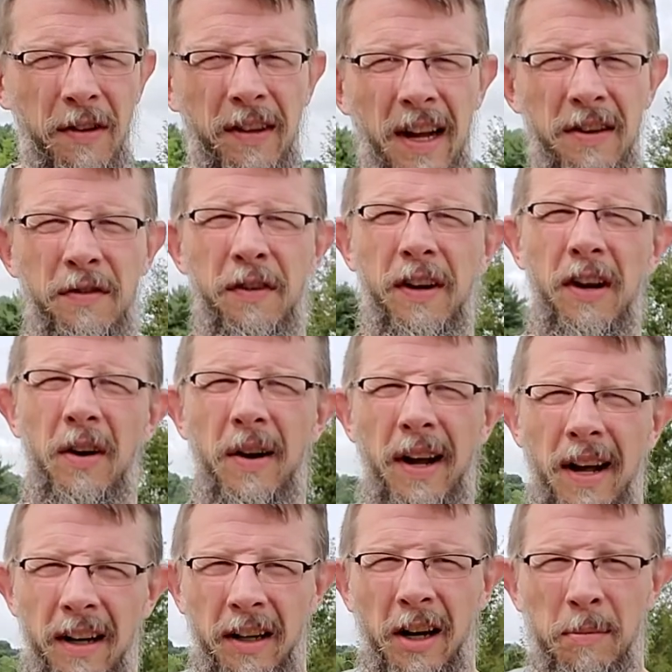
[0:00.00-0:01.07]
last video, I
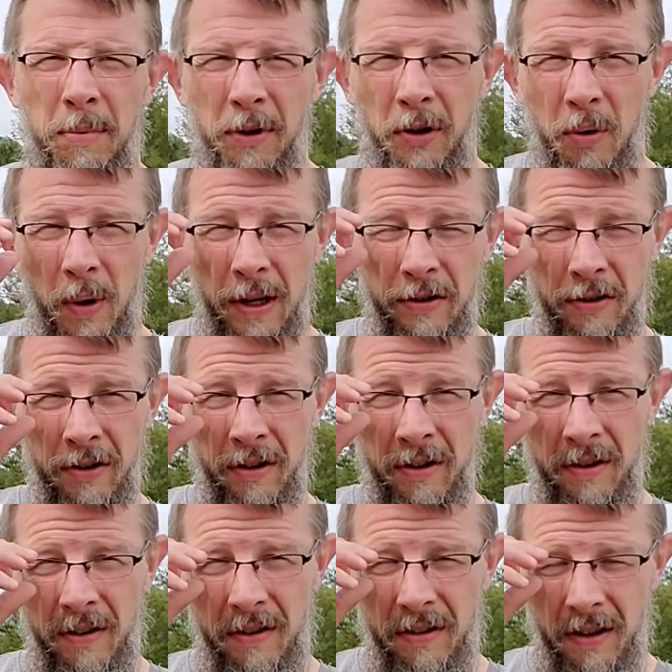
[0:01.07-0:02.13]
had a couple of
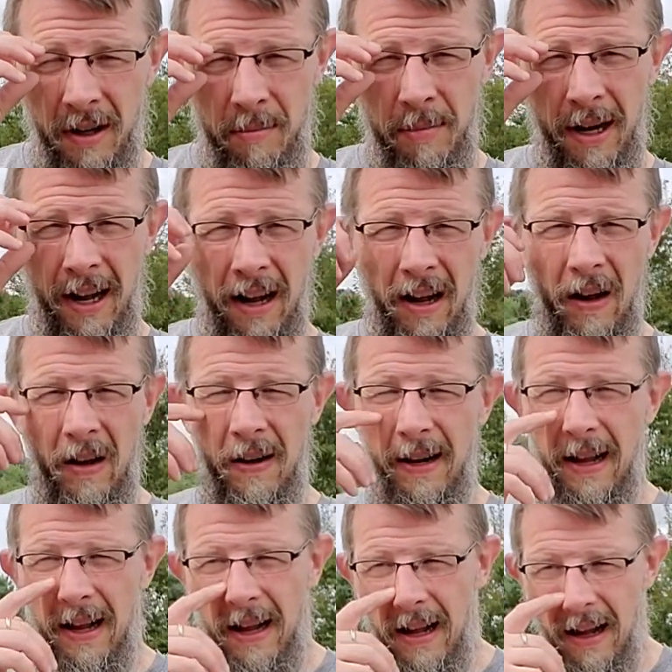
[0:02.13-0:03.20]
questions about,
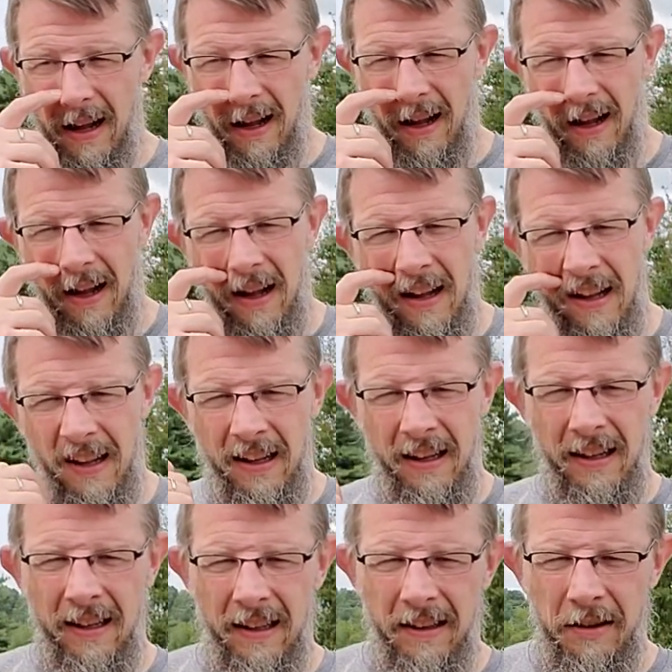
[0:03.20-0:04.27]

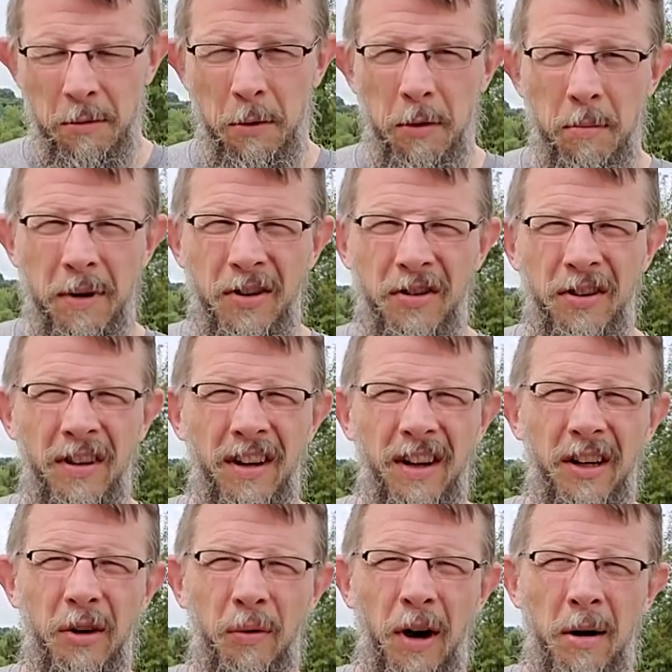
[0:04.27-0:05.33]
someone mentioned
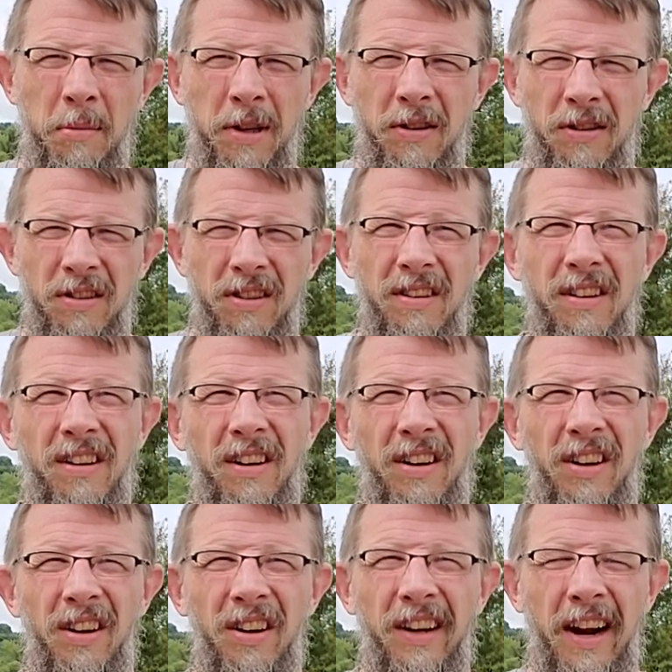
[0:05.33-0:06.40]
Kerambits,
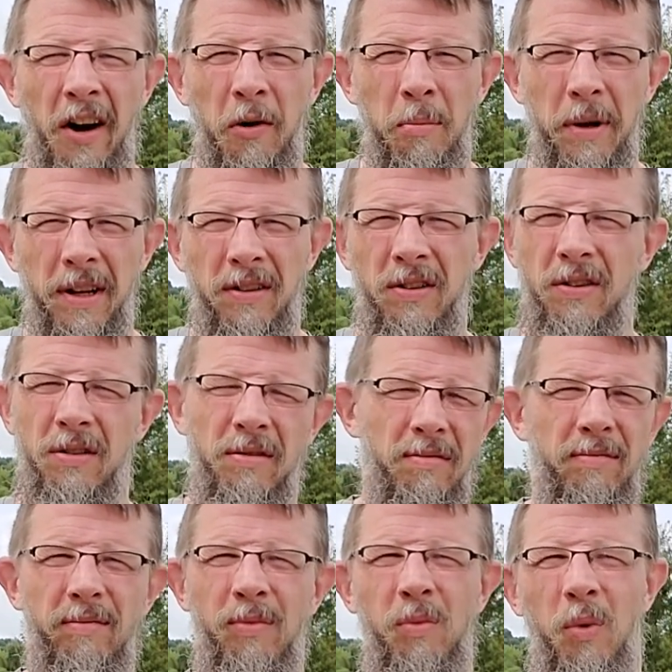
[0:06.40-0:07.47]
Kerambits,
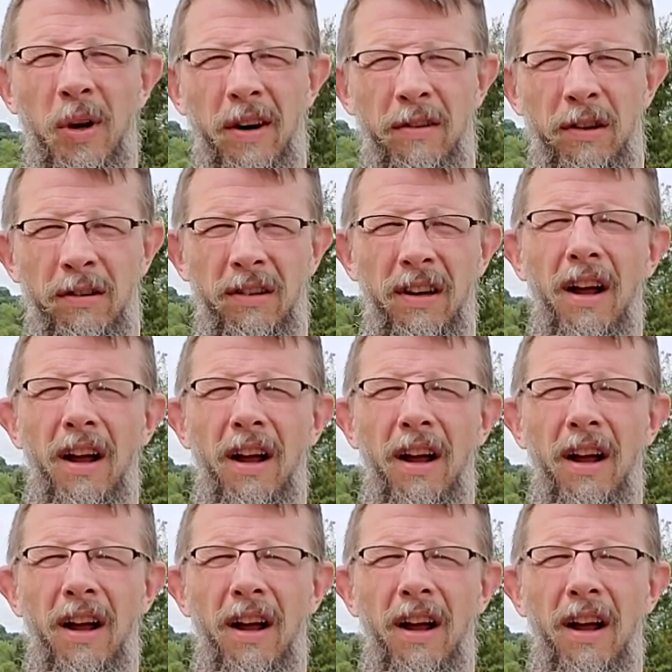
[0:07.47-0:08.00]
whatever.